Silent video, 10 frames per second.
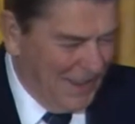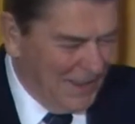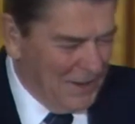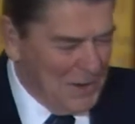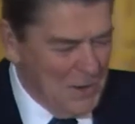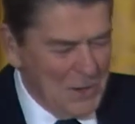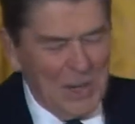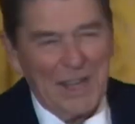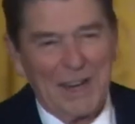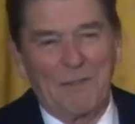You know,
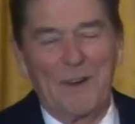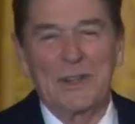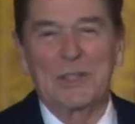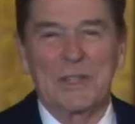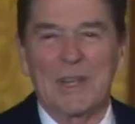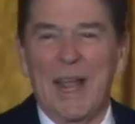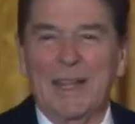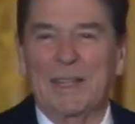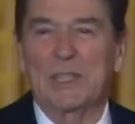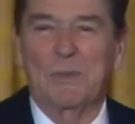usually at functions
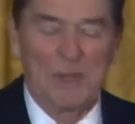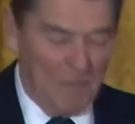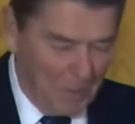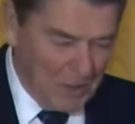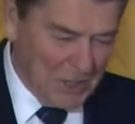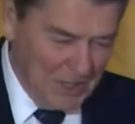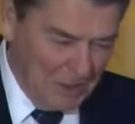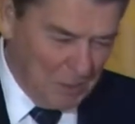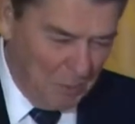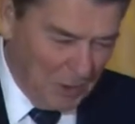like this, when the person
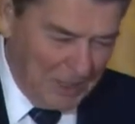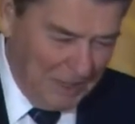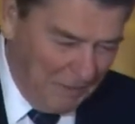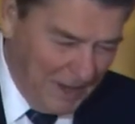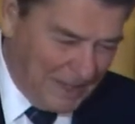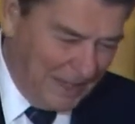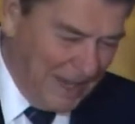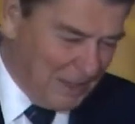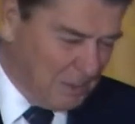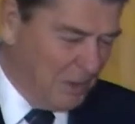who's put the event
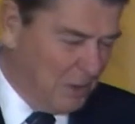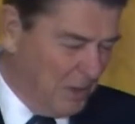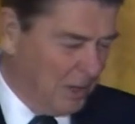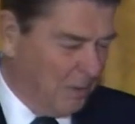together has been doing a